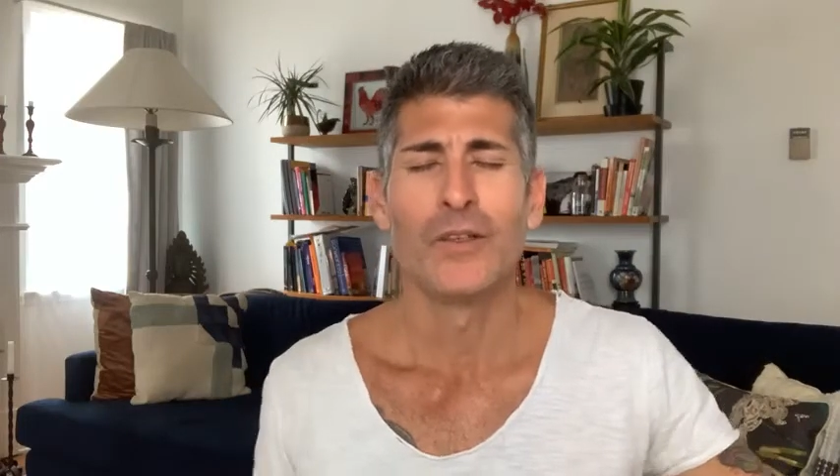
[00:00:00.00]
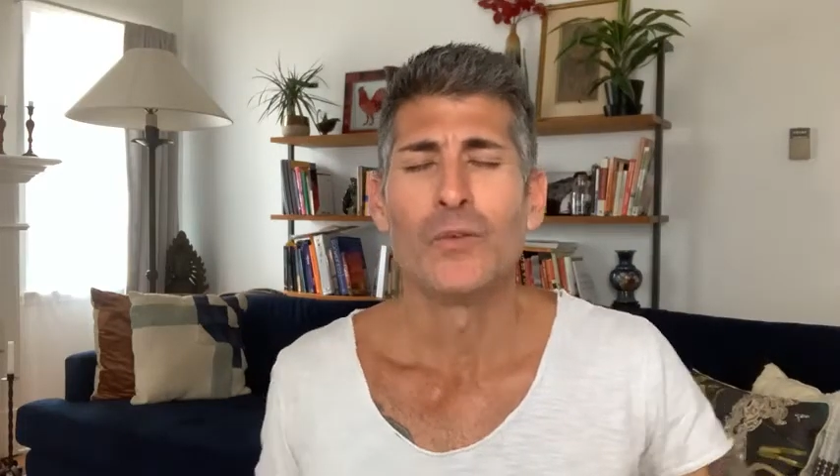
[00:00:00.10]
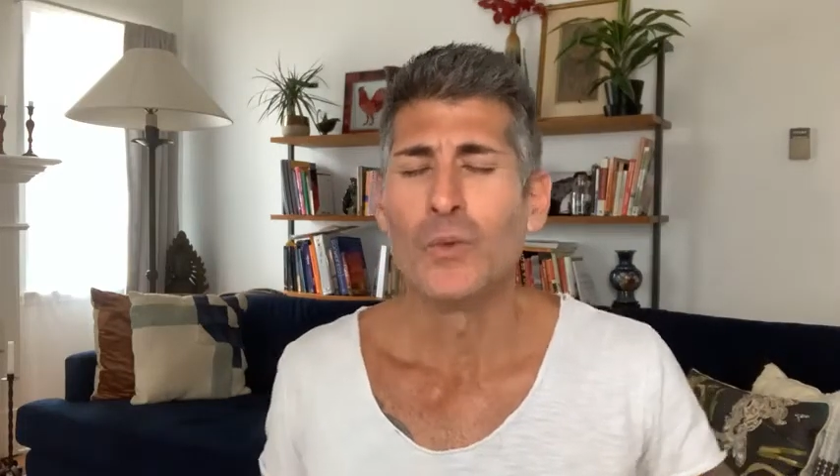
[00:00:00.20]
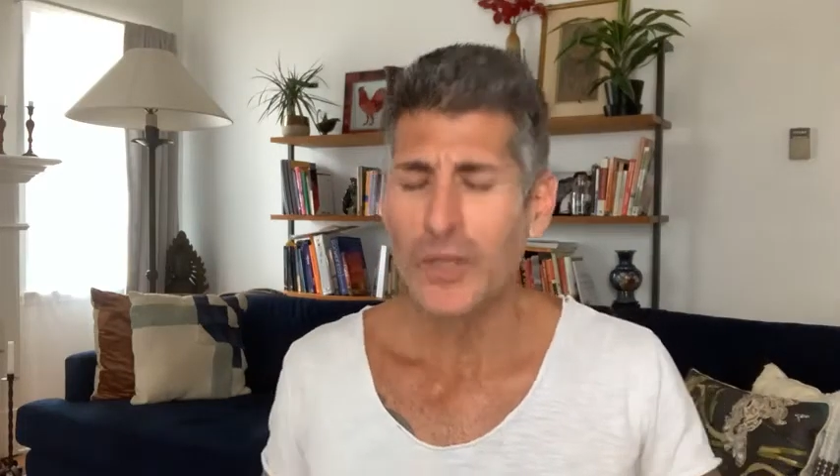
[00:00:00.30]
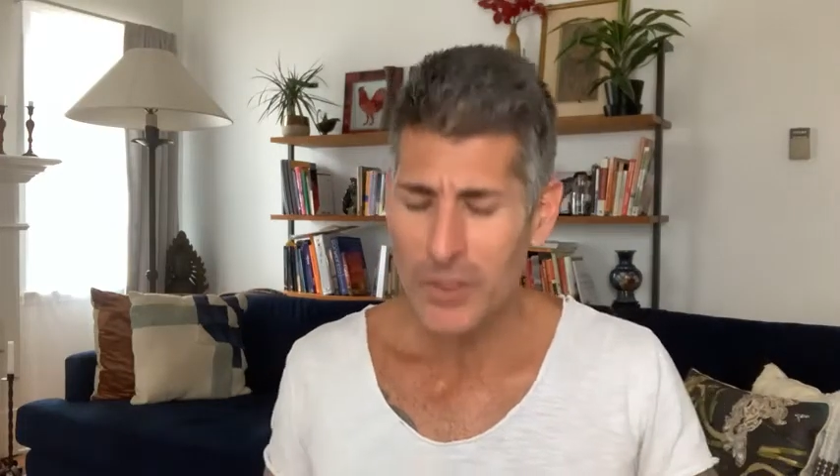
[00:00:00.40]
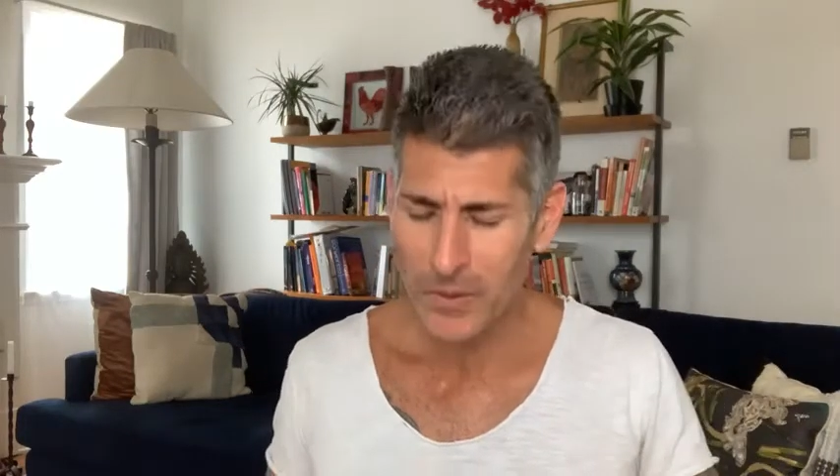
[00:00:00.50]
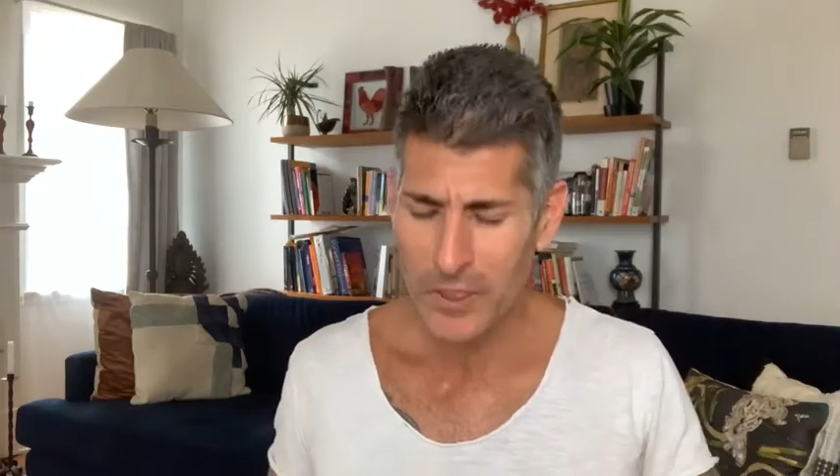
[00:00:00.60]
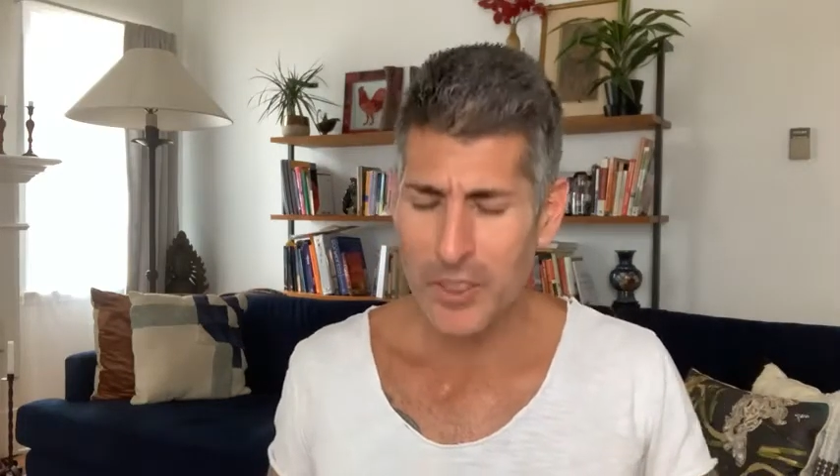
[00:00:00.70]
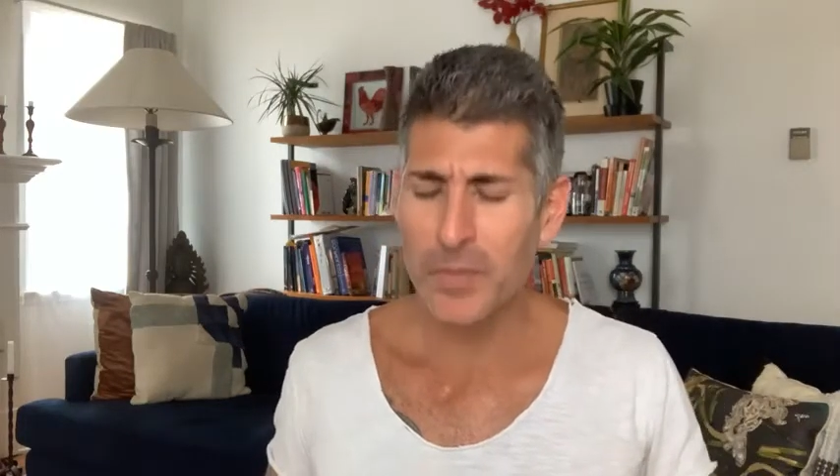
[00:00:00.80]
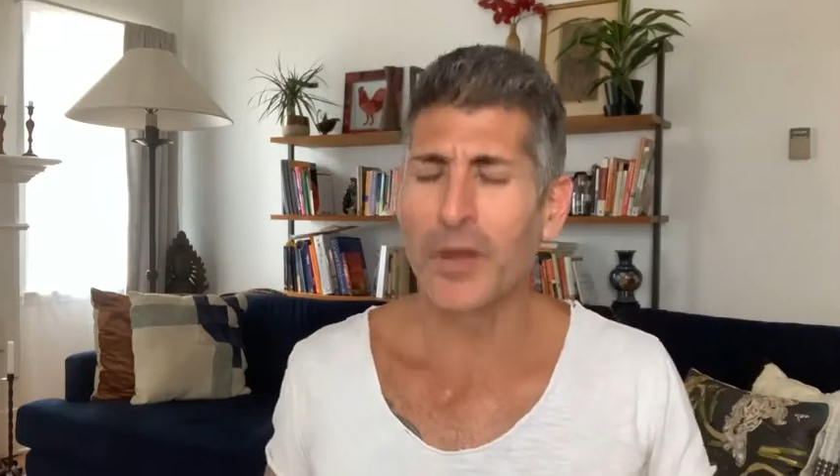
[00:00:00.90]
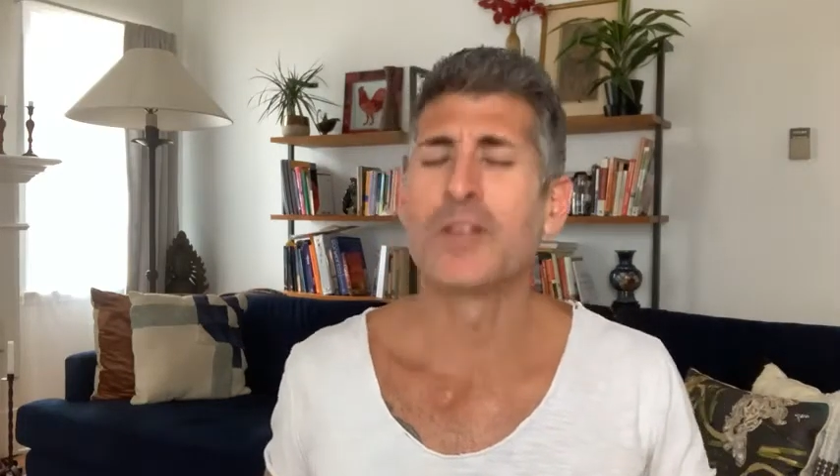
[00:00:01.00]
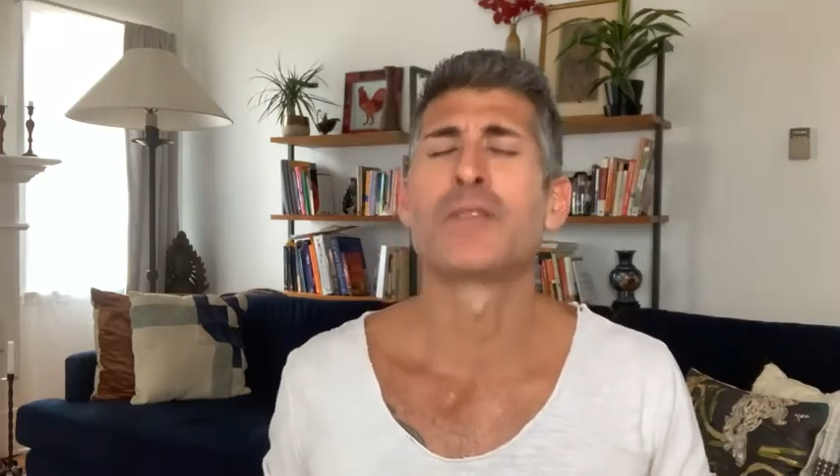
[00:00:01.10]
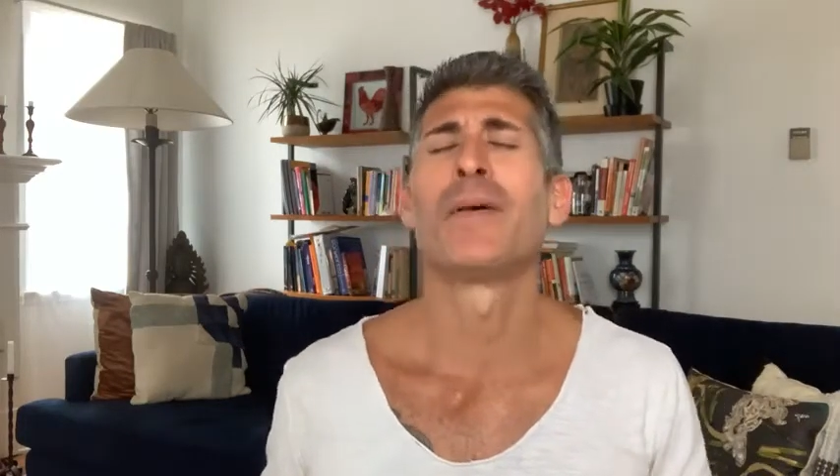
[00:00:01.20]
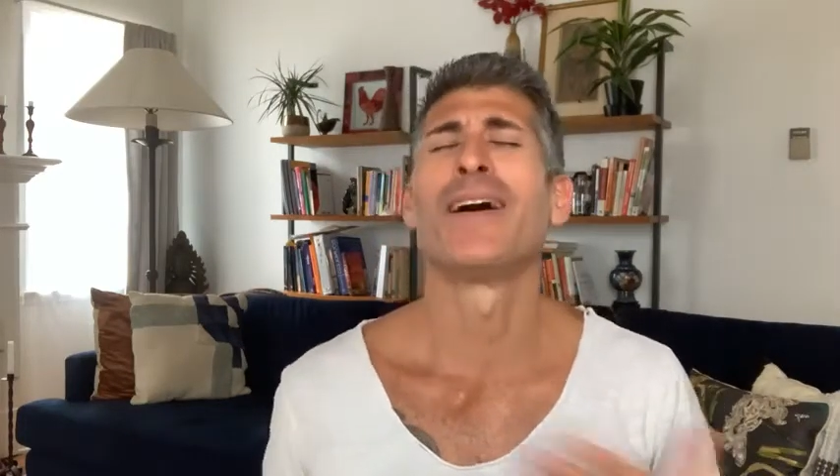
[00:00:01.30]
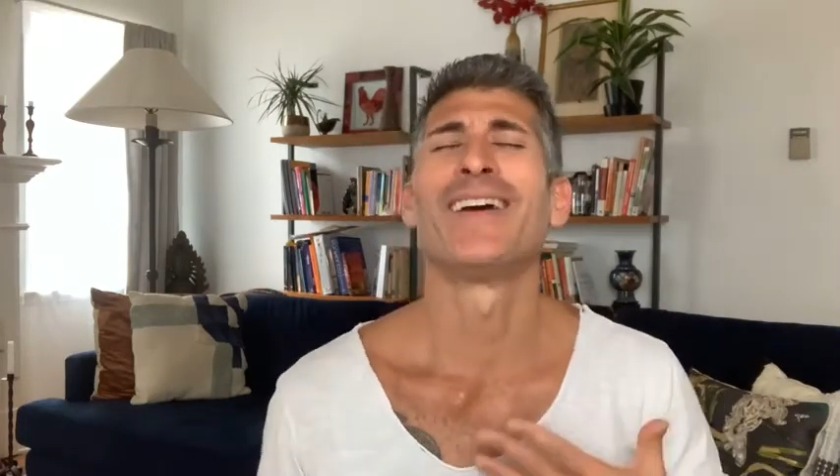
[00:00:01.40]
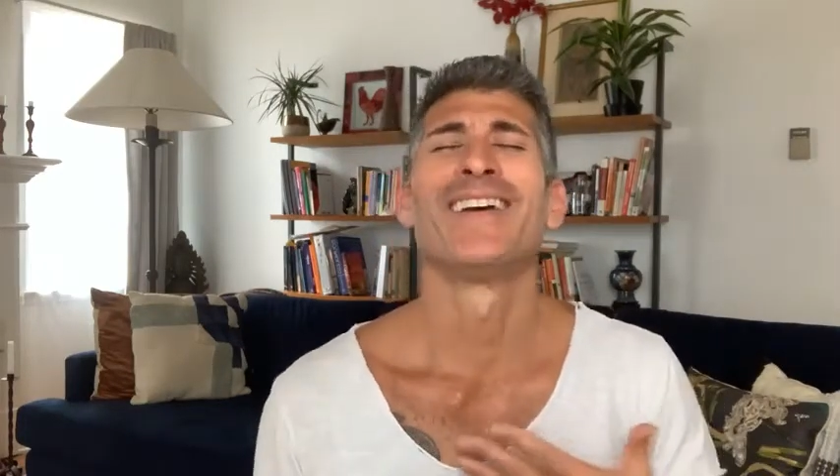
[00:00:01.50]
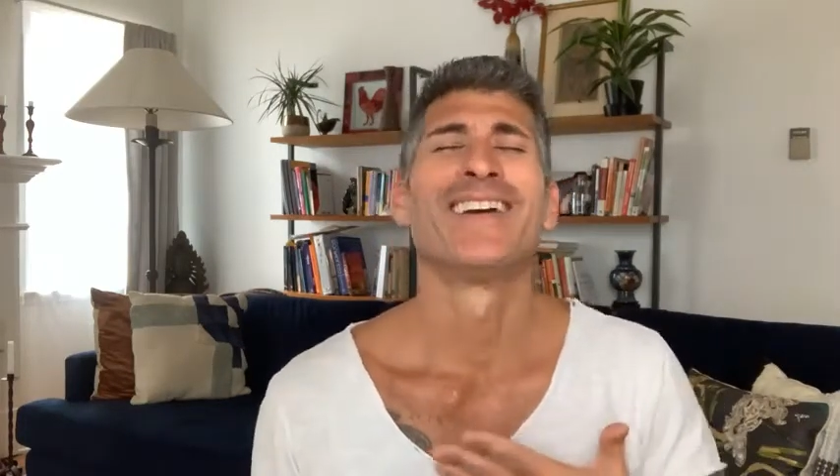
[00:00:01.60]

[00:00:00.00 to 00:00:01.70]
What you experience by,